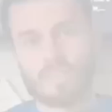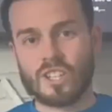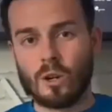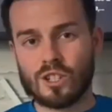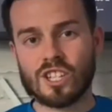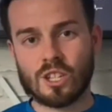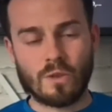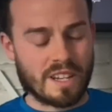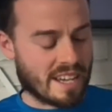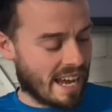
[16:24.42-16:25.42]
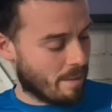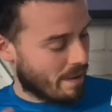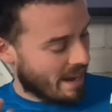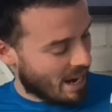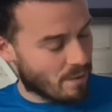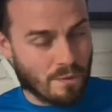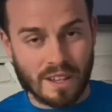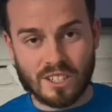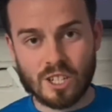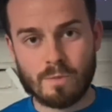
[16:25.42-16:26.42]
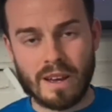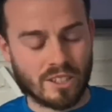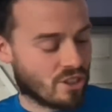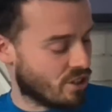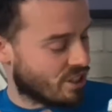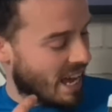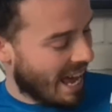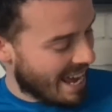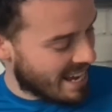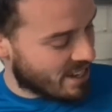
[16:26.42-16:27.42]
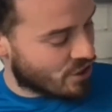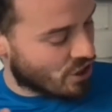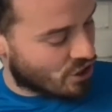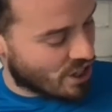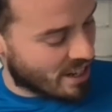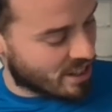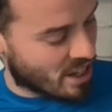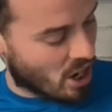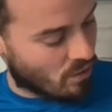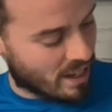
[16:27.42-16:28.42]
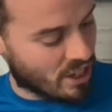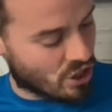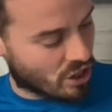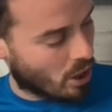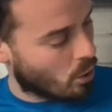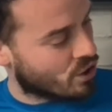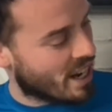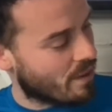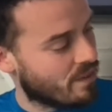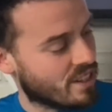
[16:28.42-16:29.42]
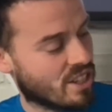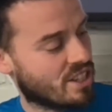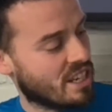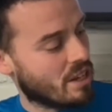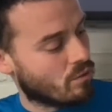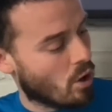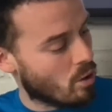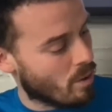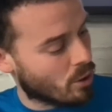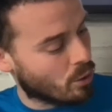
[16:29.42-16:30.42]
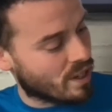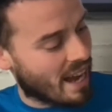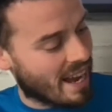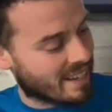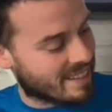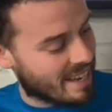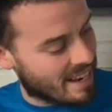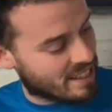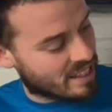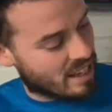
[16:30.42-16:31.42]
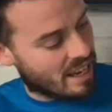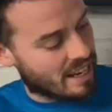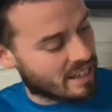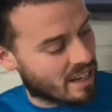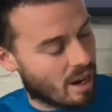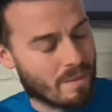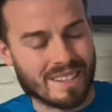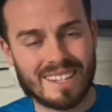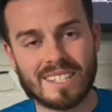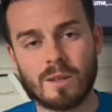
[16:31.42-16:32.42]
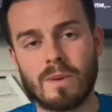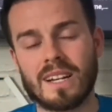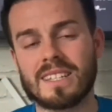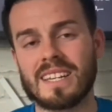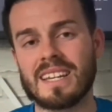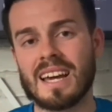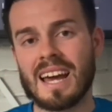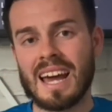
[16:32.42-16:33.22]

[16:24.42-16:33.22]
So just to recap, everything just mentioned: age, gender, religion, culture, ethnicity, role models, access, income, disability